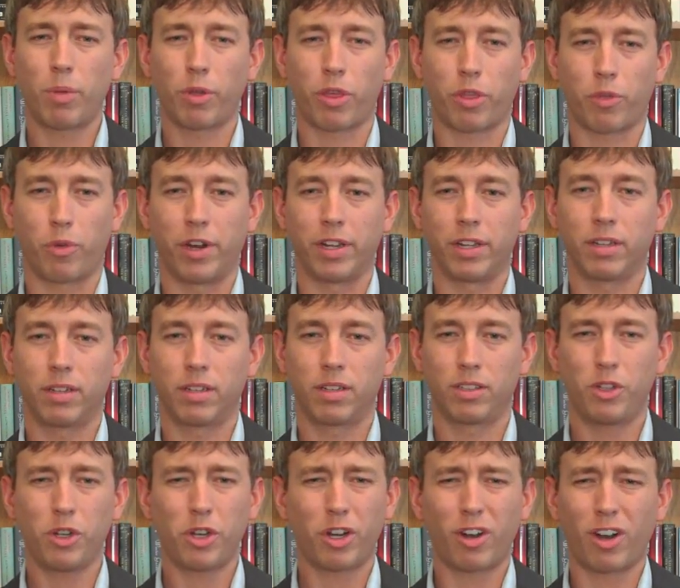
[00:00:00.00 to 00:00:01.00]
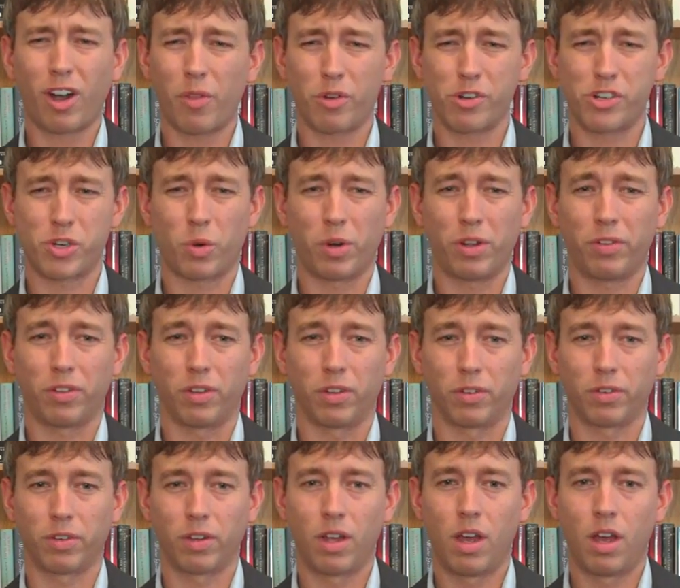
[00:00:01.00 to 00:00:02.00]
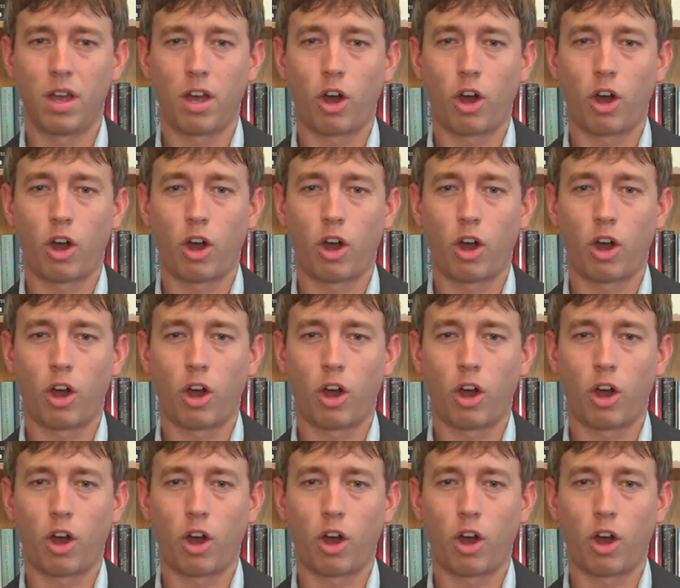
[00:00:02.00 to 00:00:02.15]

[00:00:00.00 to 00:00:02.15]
3, look at our other choices.